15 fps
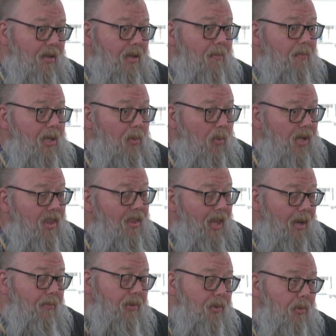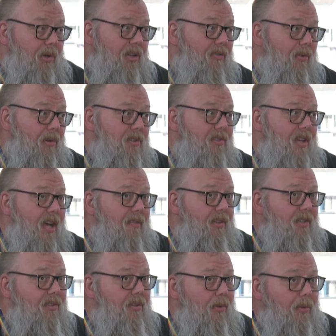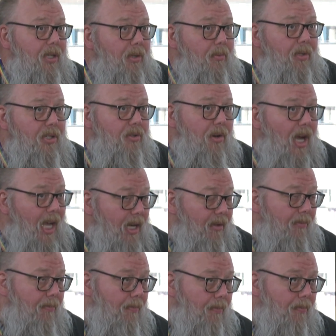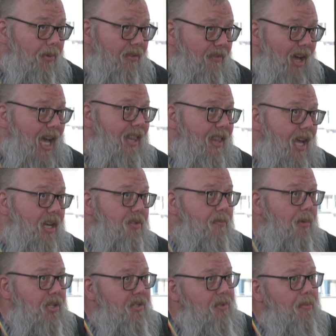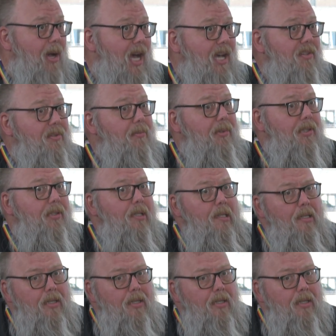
be with them 24/7. So we try to provide that as much as possible.